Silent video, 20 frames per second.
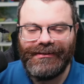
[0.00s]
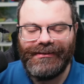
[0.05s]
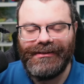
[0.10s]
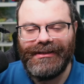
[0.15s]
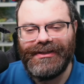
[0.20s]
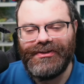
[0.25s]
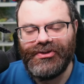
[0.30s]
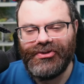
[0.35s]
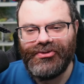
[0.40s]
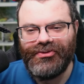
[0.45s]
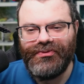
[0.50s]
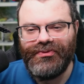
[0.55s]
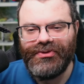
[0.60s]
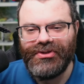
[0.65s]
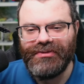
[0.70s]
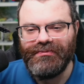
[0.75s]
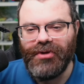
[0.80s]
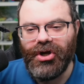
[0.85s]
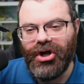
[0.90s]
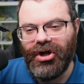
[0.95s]
Let's choose
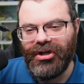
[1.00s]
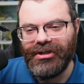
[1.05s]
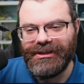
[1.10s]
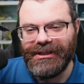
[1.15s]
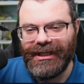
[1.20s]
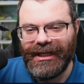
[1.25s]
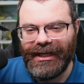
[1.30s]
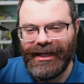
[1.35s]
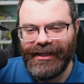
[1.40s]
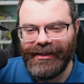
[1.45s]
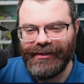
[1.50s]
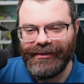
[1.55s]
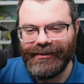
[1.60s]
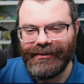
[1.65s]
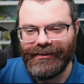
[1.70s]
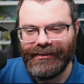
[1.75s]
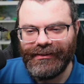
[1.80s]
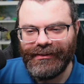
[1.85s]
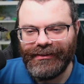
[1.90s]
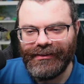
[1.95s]
small today.
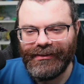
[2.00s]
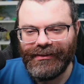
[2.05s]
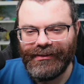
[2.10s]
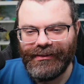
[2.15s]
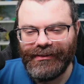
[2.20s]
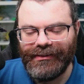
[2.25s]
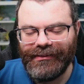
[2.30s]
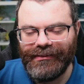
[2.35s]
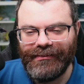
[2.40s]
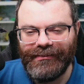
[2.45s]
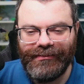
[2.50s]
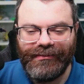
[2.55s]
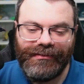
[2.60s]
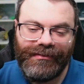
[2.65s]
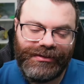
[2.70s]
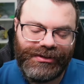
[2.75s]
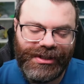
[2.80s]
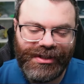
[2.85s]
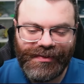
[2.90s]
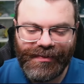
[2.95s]

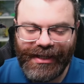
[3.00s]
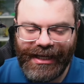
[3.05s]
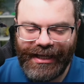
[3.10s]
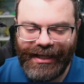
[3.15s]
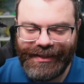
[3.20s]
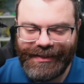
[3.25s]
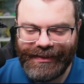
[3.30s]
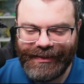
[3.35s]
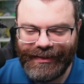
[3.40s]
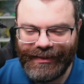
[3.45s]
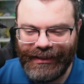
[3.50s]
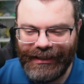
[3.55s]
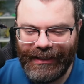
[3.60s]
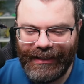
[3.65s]
Starts with S.